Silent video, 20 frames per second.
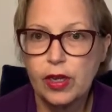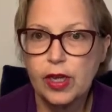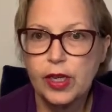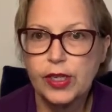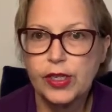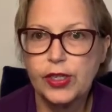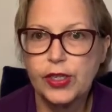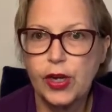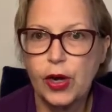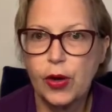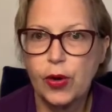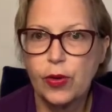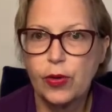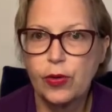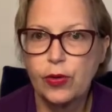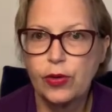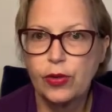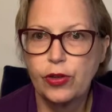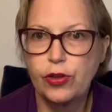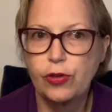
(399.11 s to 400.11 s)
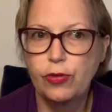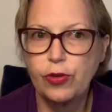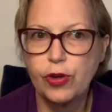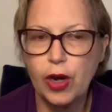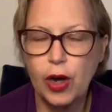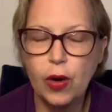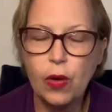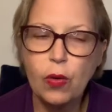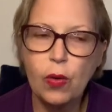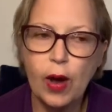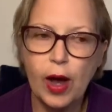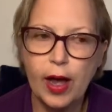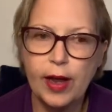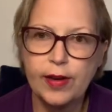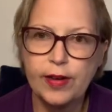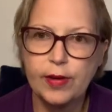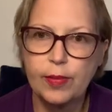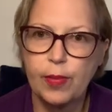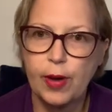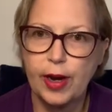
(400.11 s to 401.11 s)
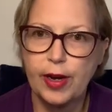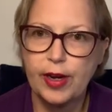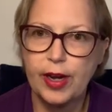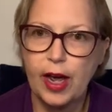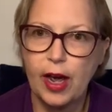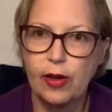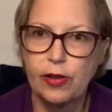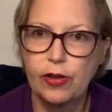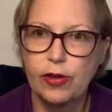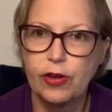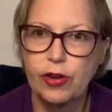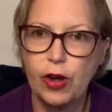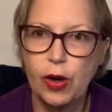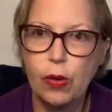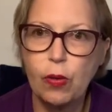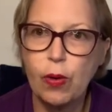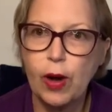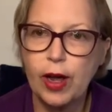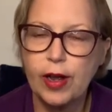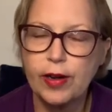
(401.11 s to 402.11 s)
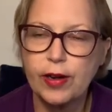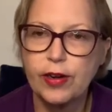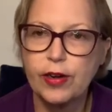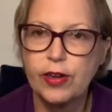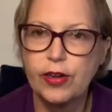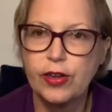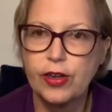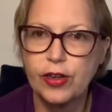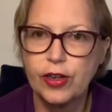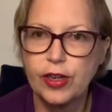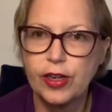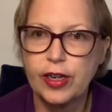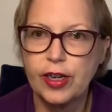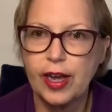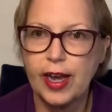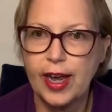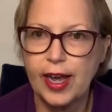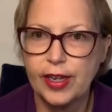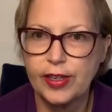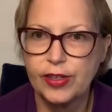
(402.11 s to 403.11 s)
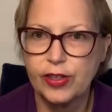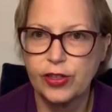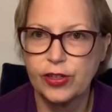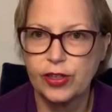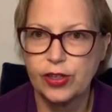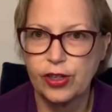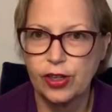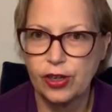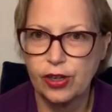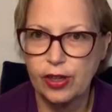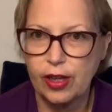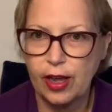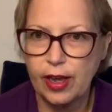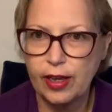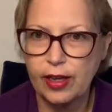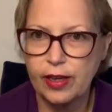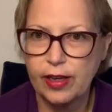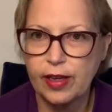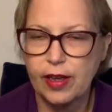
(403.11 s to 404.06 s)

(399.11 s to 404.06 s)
So you know what, by now, you know what good answers look like,